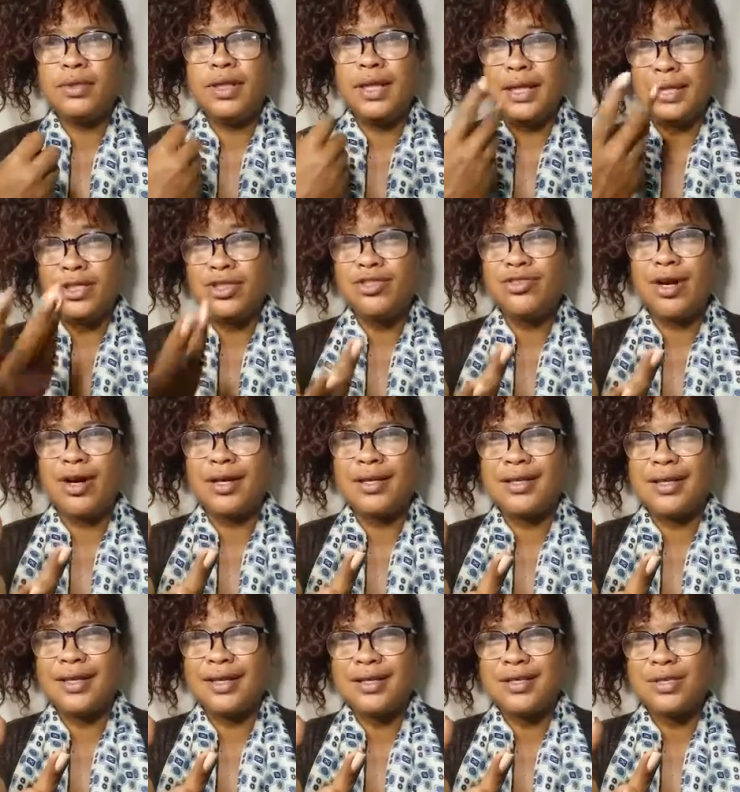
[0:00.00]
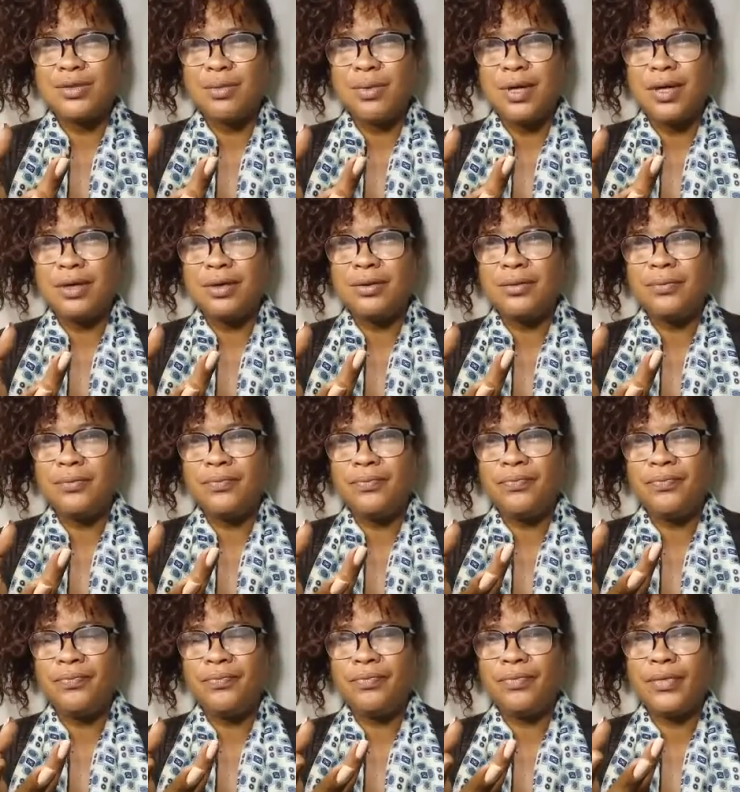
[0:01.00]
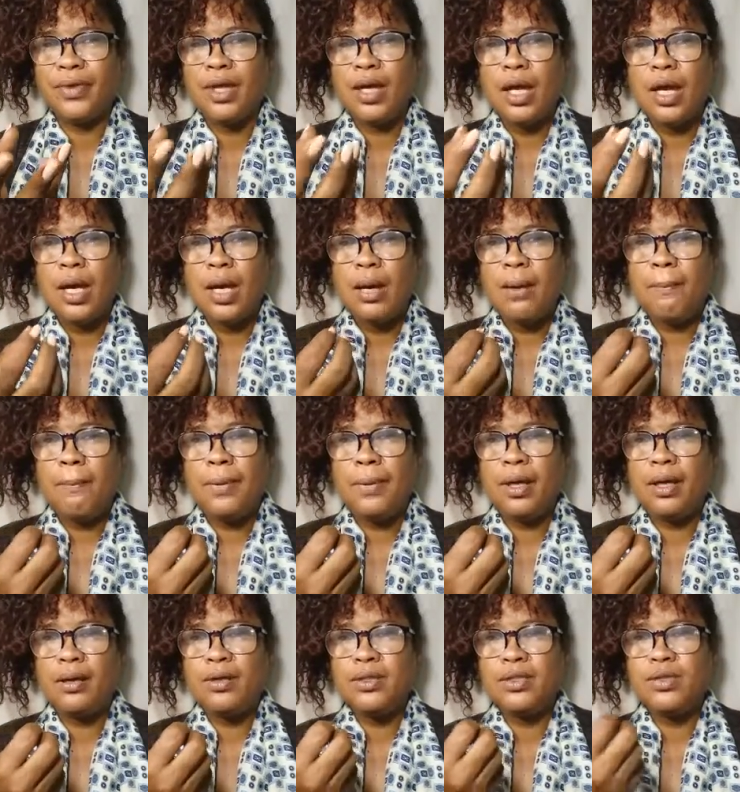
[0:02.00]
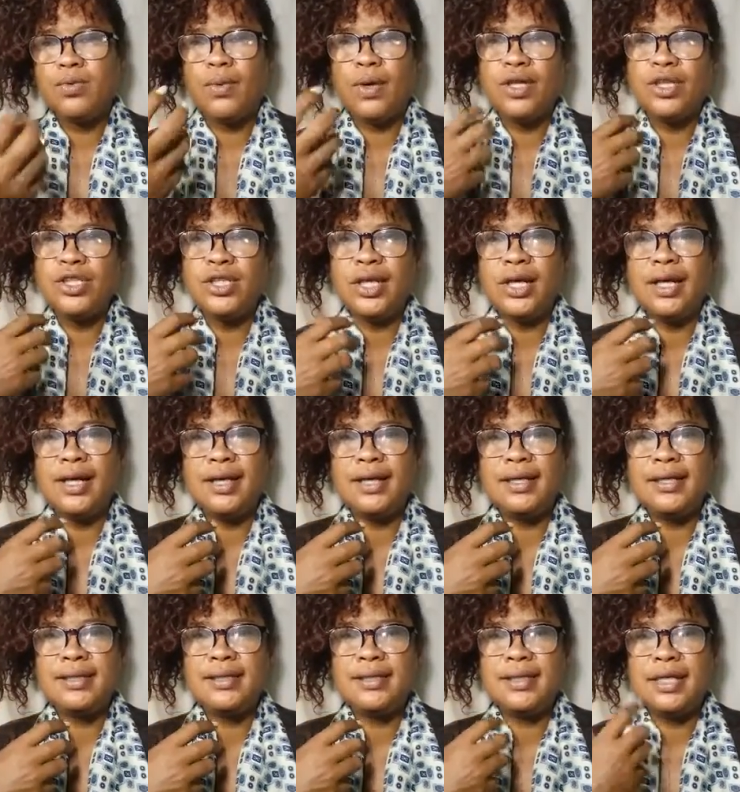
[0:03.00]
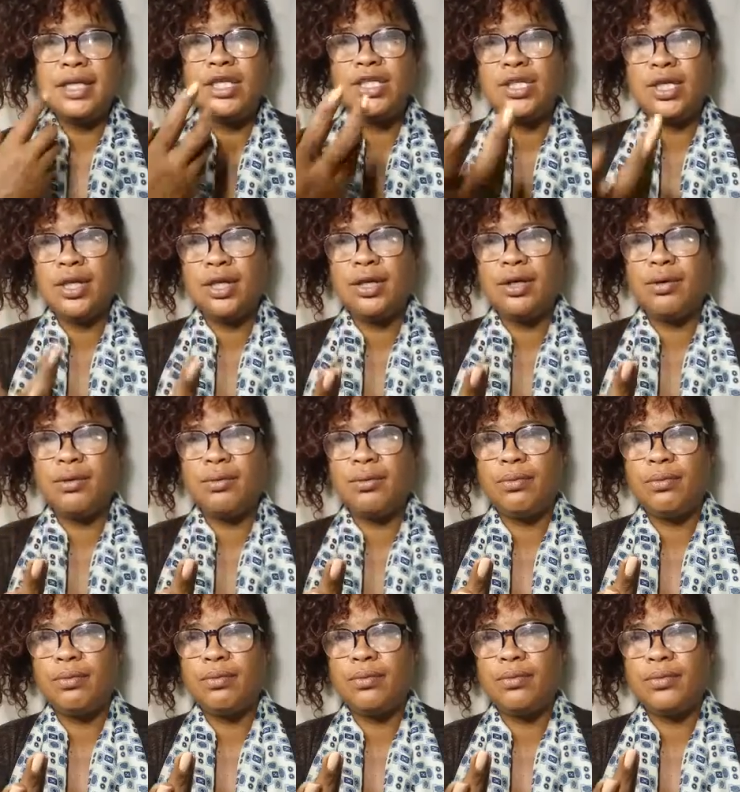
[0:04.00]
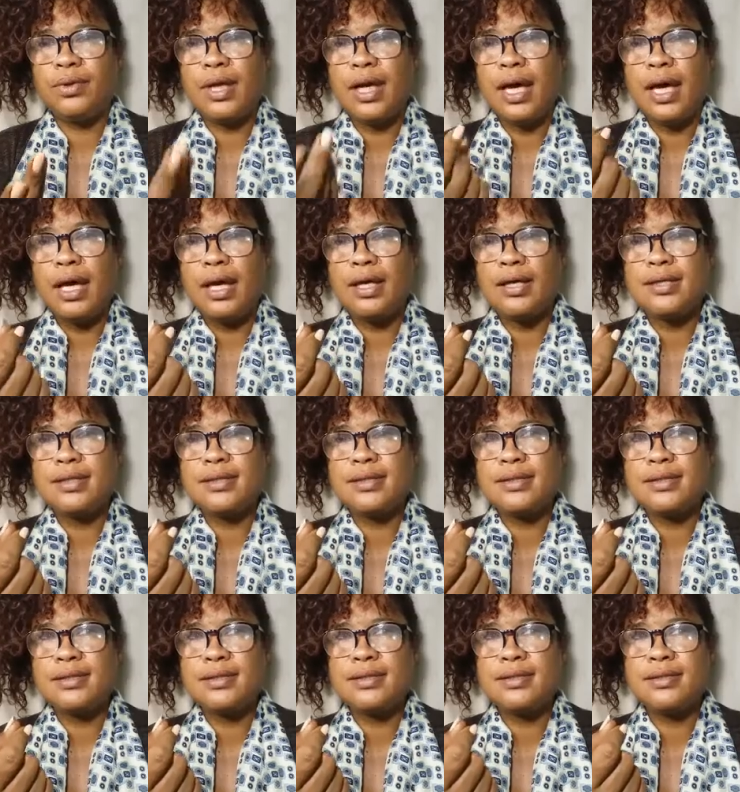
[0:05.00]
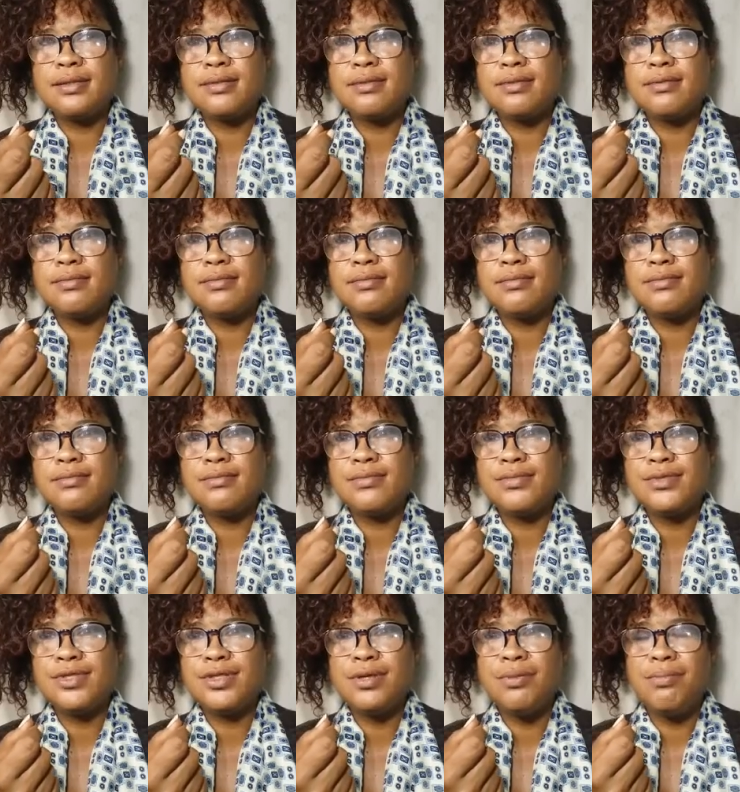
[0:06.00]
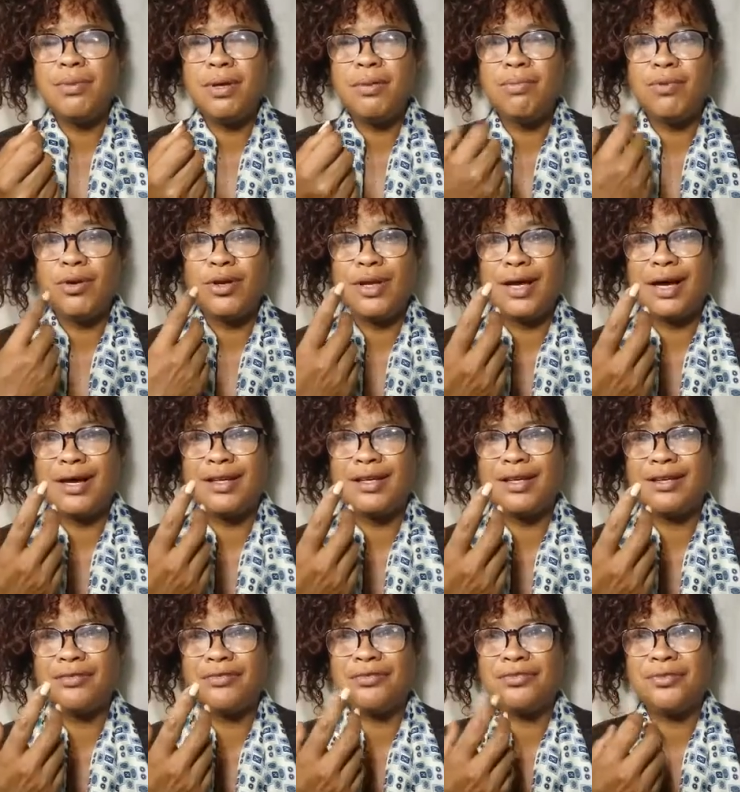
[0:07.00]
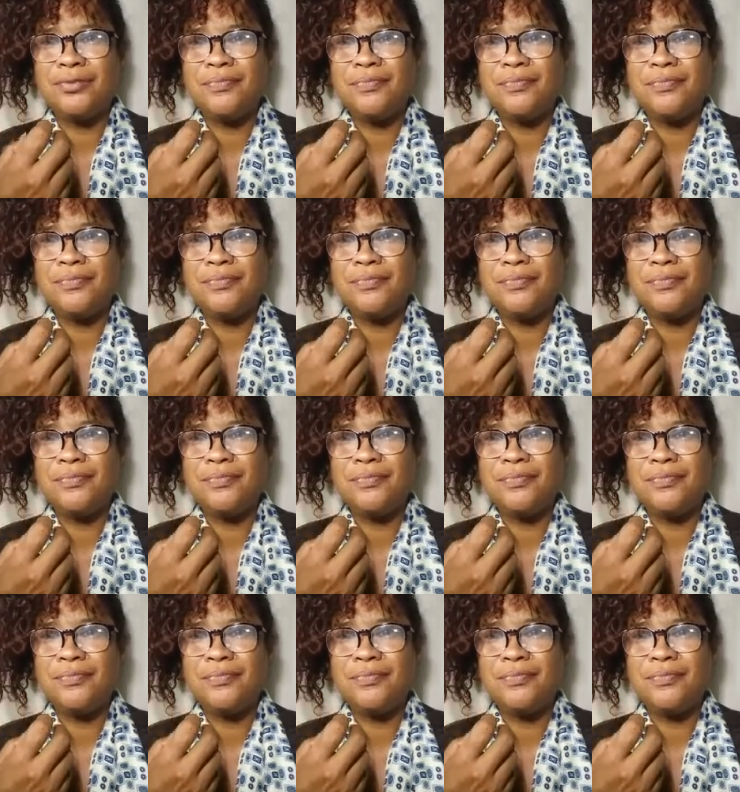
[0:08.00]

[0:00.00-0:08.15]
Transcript: the instructor as well. Because what she is teaching you is to be productive